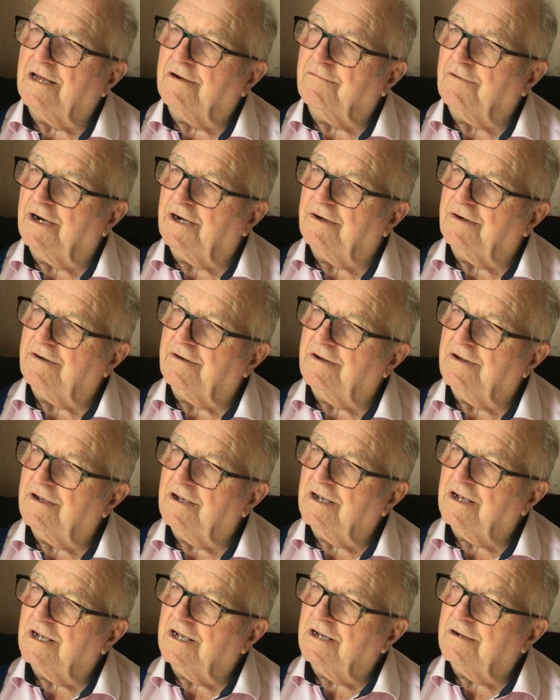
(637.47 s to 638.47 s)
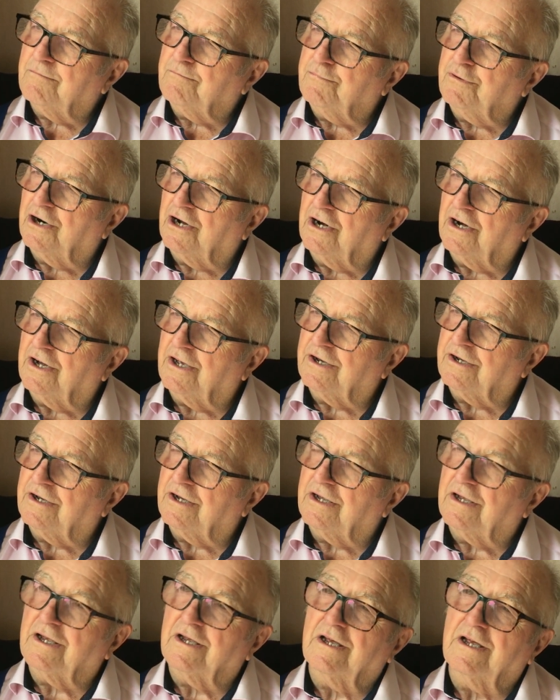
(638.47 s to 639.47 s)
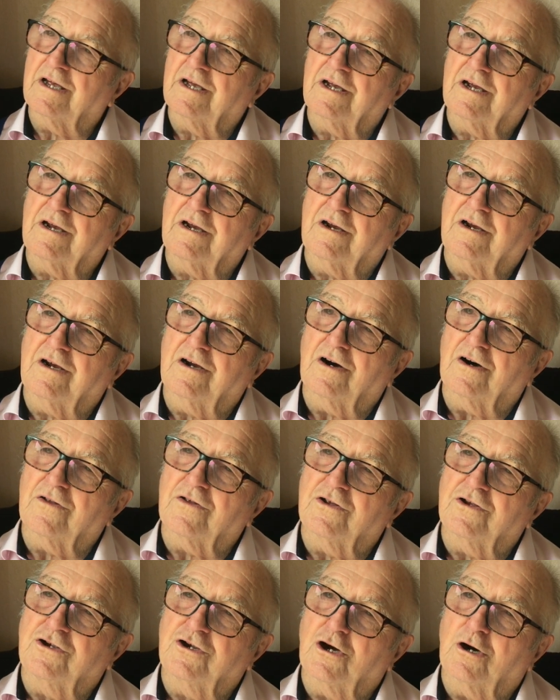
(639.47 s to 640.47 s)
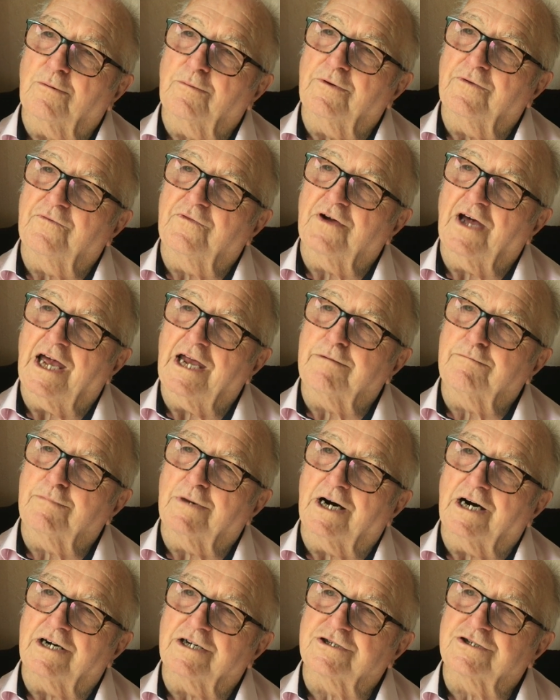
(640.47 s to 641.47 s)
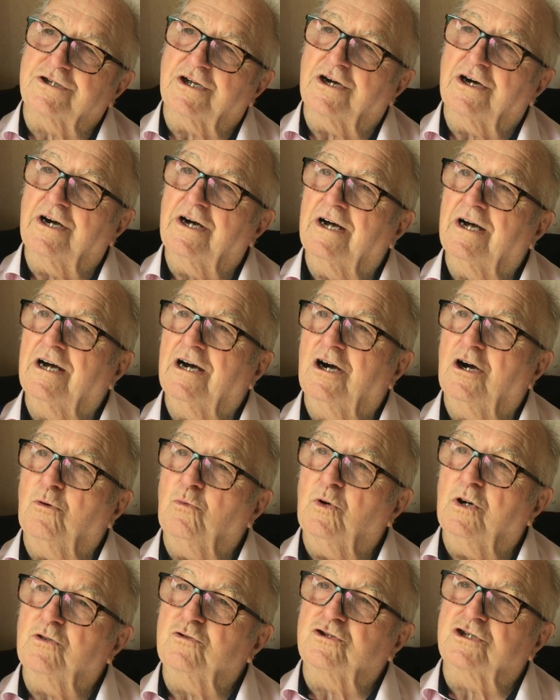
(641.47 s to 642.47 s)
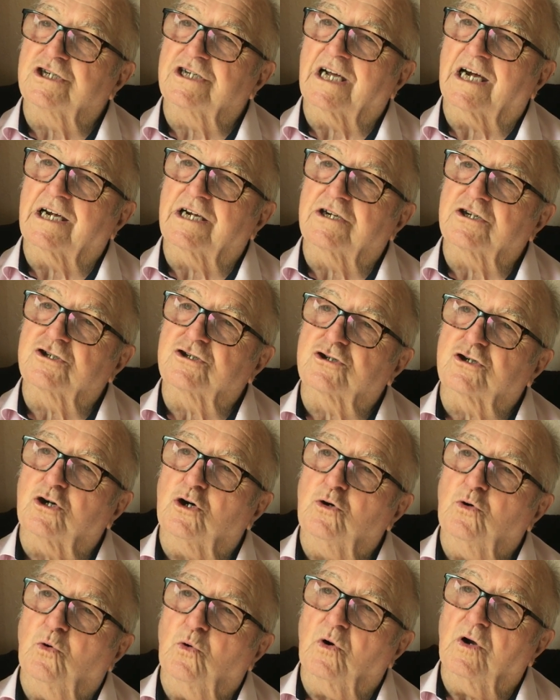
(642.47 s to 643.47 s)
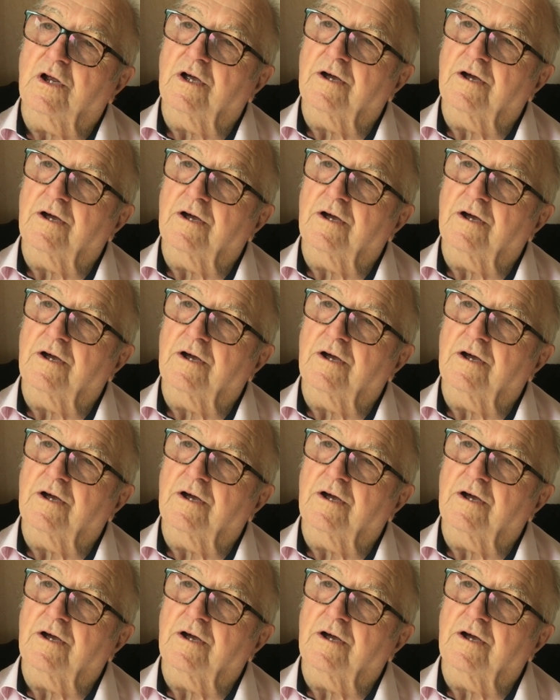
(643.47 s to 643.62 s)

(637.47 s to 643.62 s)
when Brian got the job of headmaster at Wilshire Acre School.